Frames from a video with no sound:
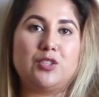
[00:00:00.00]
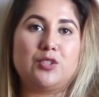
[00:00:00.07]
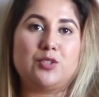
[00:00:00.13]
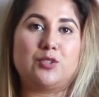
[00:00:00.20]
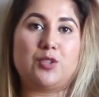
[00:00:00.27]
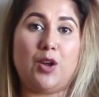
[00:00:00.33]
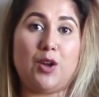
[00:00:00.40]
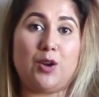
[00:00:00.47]

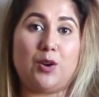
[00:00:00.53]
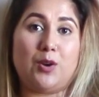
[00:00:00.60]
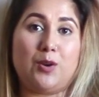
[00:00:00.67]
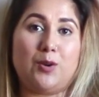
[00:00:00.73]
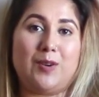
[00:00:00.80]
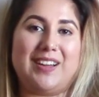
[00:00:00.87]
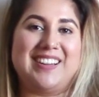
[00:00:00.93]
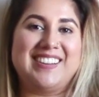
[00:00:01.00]

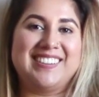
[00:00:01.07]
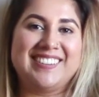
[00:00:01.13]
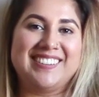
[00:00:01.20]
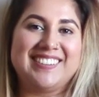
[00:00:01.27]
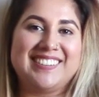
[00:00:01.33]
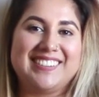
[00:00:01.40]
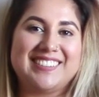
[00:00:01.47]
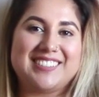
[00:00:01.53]
So
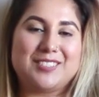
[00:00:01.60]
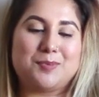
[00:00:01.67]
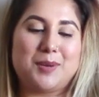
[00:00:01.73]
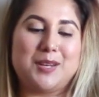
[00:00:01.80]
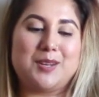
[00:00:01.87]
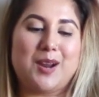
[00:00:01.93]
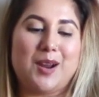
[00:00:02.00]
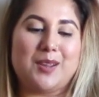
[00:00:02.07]
it's
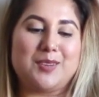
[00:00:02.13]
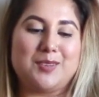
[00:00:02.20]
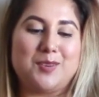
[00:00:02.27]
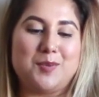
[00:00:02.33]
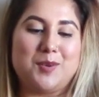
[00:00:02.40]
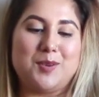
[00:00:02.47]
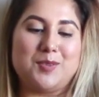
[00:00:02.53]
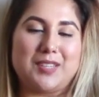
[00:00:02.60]
pretty dark.
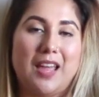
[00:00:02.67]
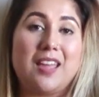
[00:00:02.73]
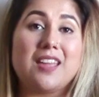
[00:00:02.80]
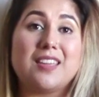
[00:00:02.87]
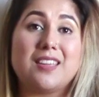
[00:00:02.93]
Nobody knows that.